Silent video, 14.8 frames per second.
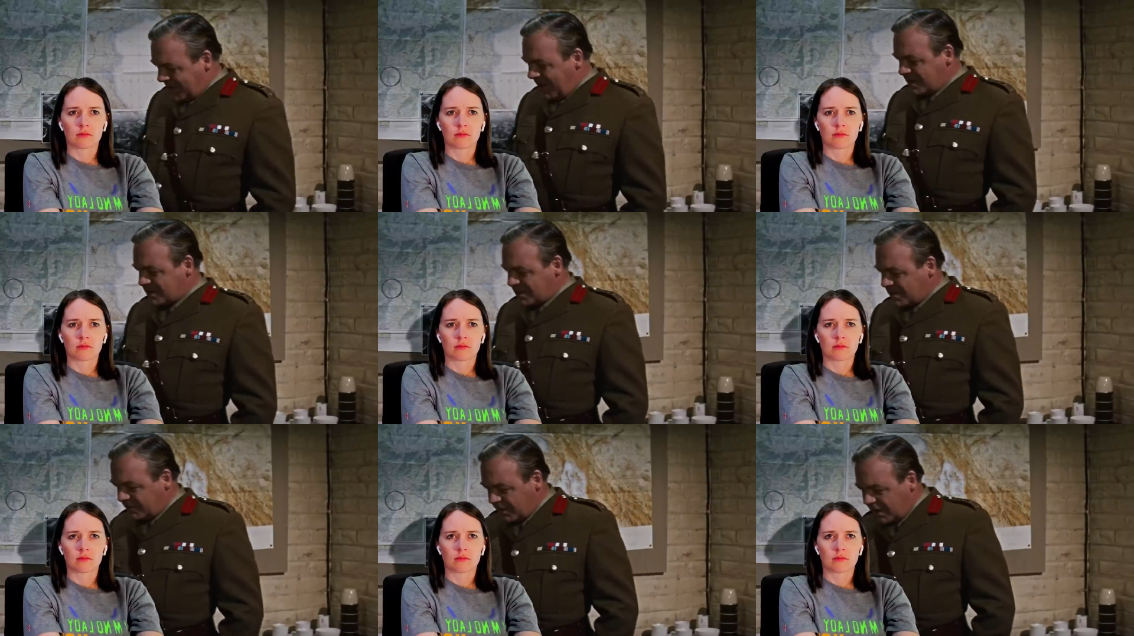
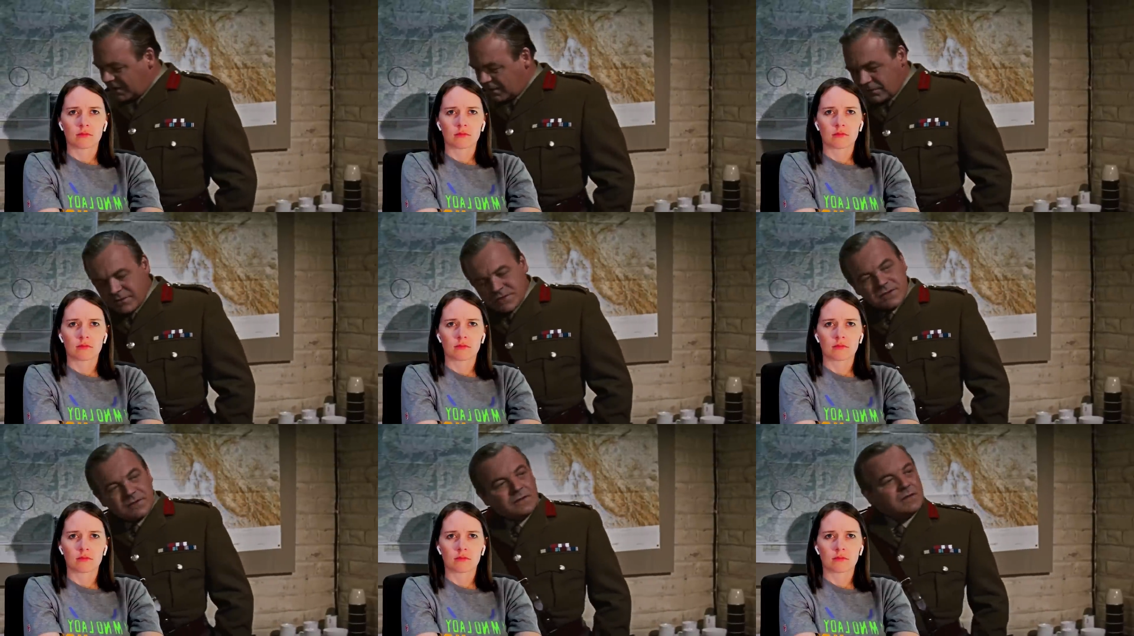Speaker 1: Castle of the
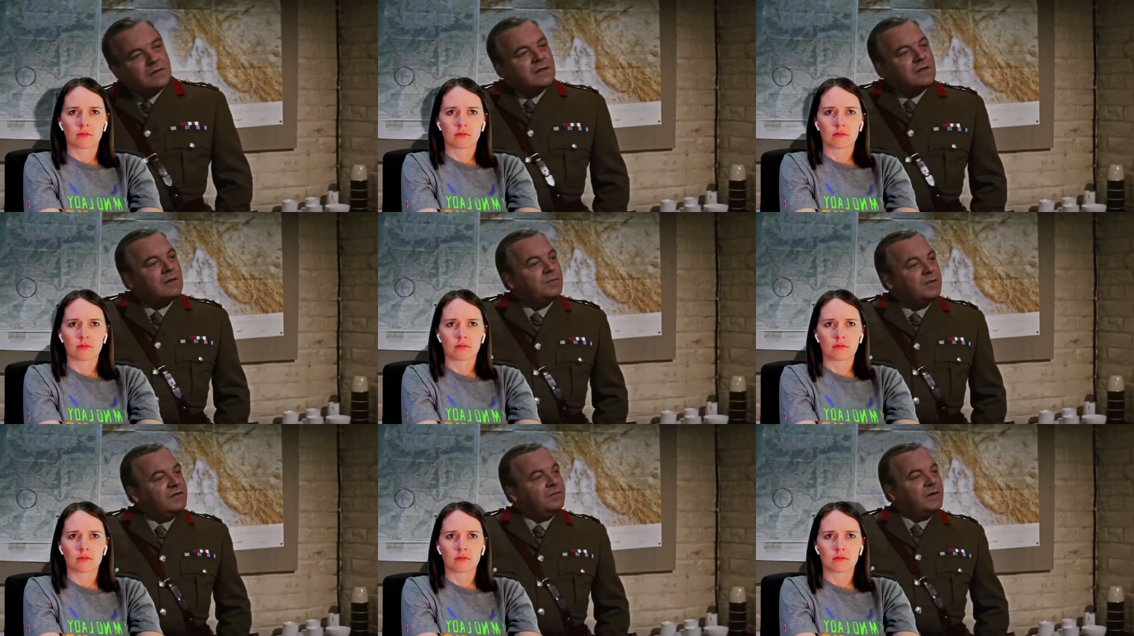Eagles.
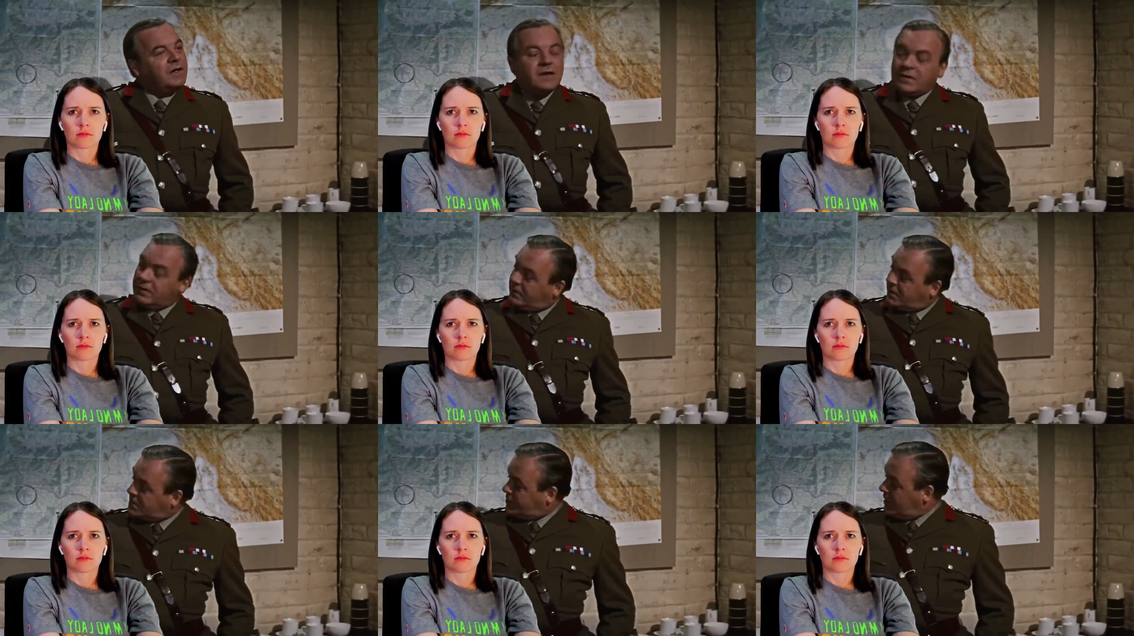And believe me,
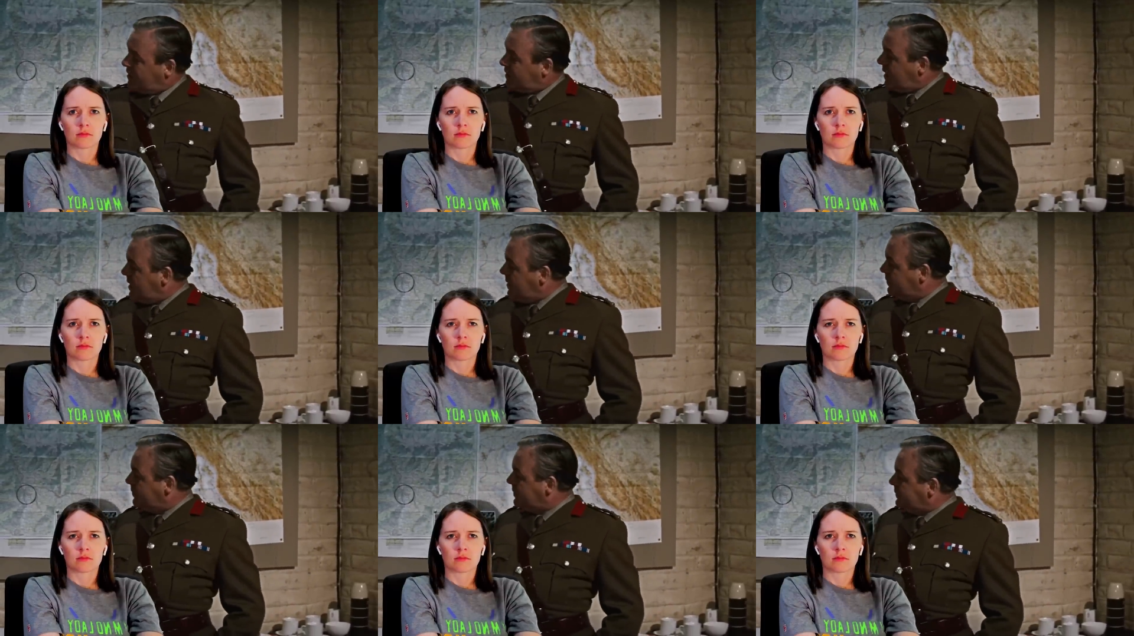it's well
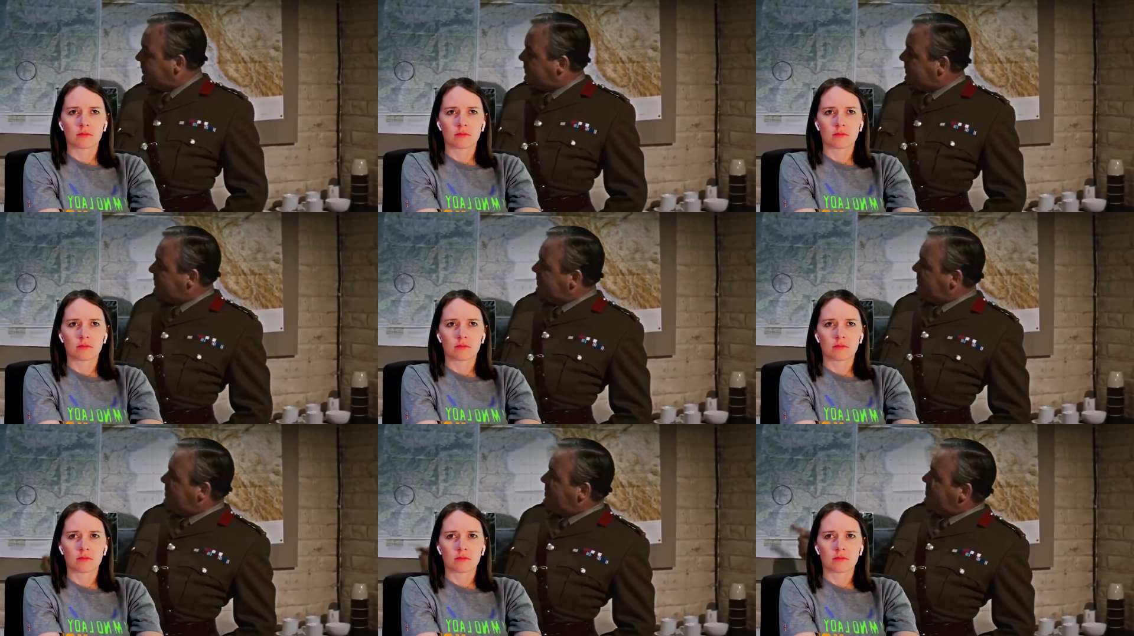named,
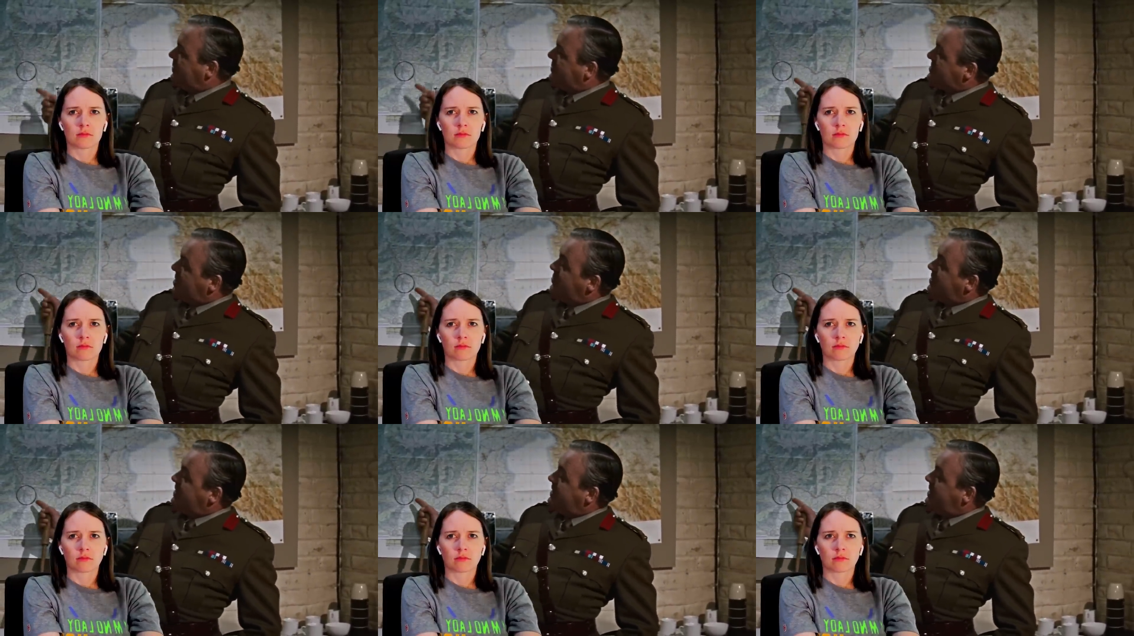because
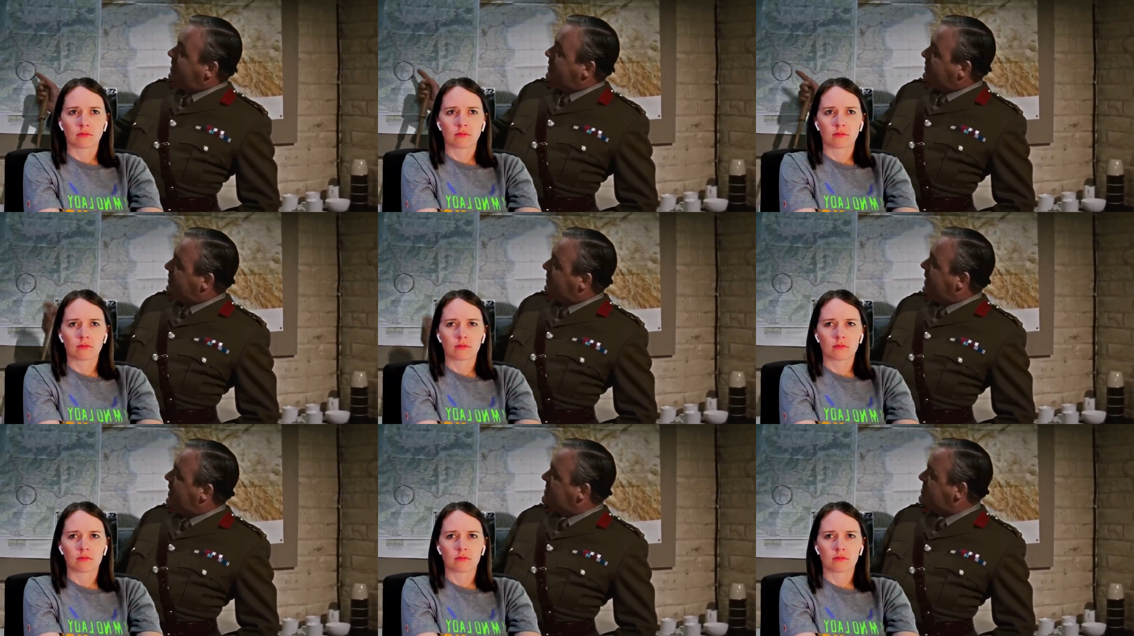only an eagle
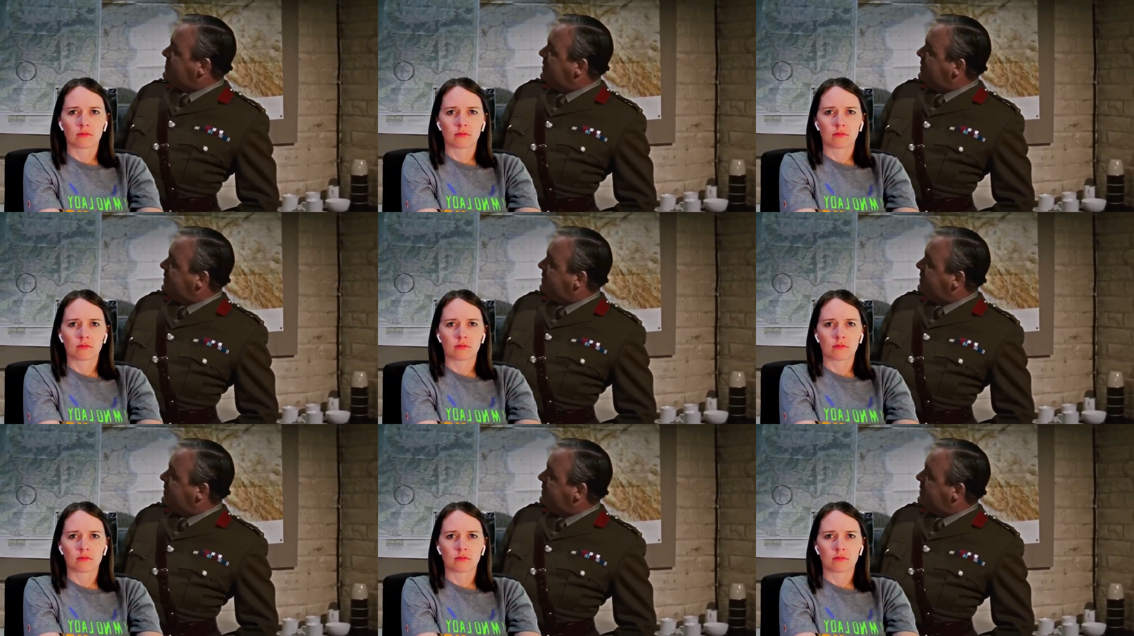can get to